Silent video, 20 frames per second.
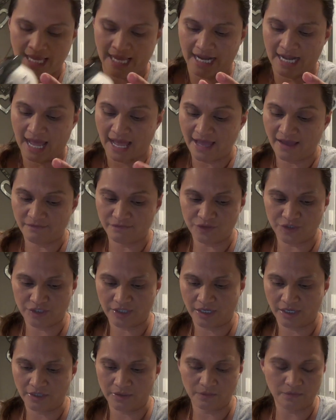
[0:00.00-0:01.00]
And I have
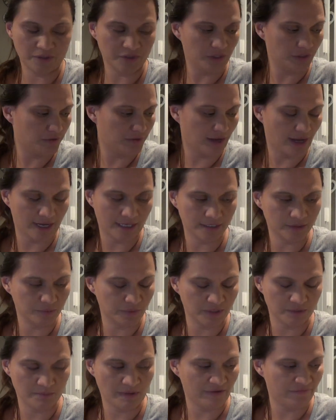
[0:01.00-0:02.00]
shared with you guys
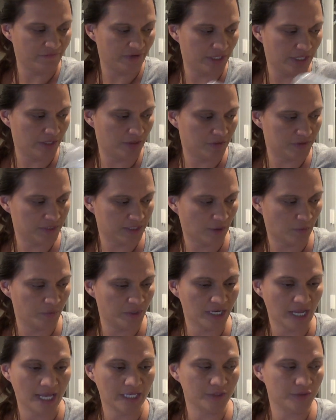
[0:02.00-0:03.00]
with my videos that
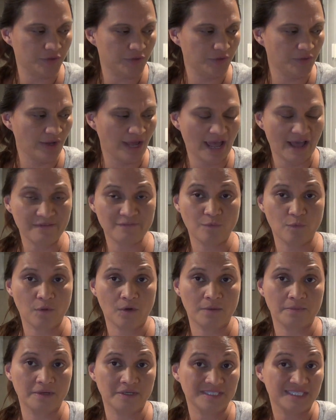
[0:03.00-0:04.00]
when I do have
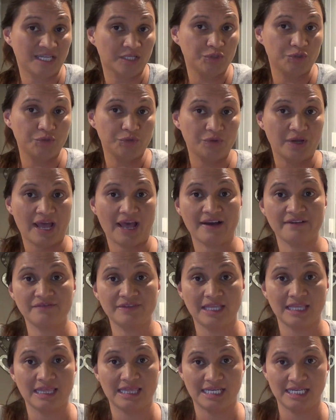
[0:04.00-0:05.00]
warmers that do
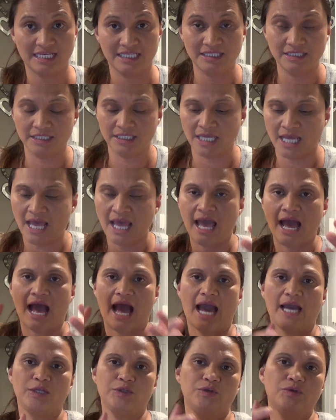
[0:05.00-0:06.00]
have the lids,
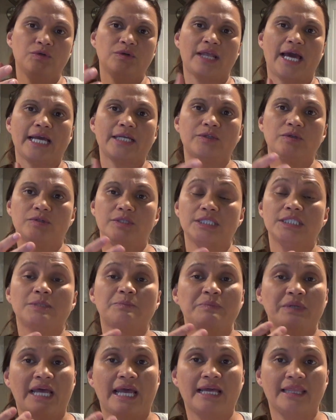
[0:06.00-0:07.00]
I do like to
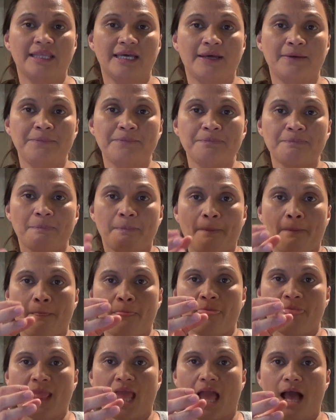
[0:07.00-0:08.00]
display them.
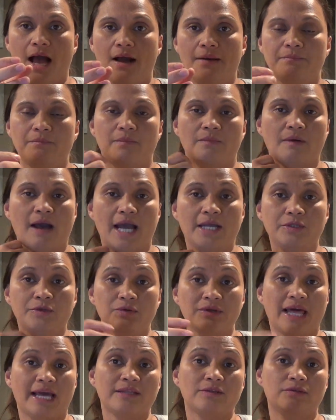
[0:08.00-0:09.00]
I
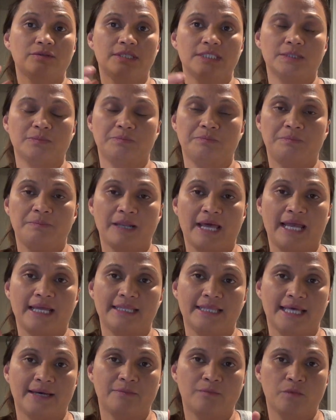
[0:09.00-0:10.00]
do like to display
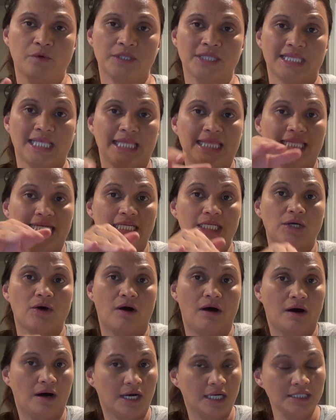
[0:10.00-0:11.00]
them with the lid
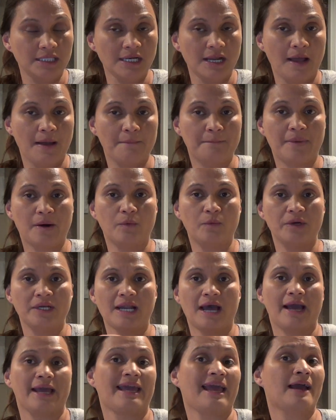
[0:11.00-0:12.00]
on. But
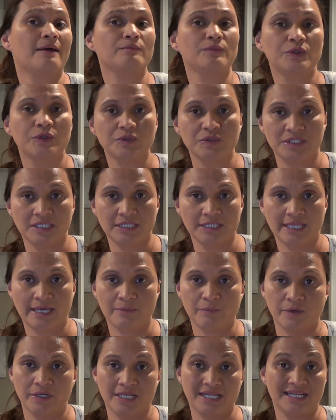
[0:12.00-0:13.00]
when I am using
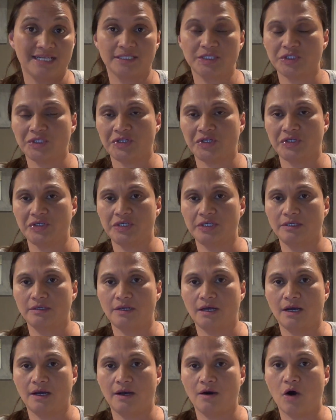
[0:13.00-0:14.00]
them, when it is turned
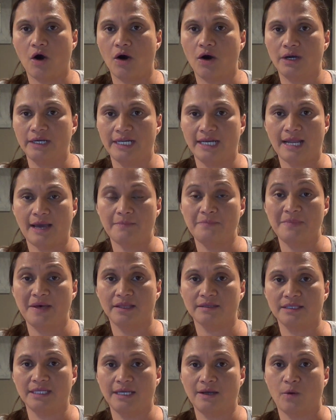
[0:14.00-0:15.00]
on and I'm
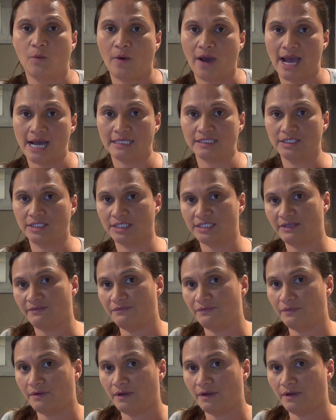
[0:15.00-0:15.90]
melting a wax, just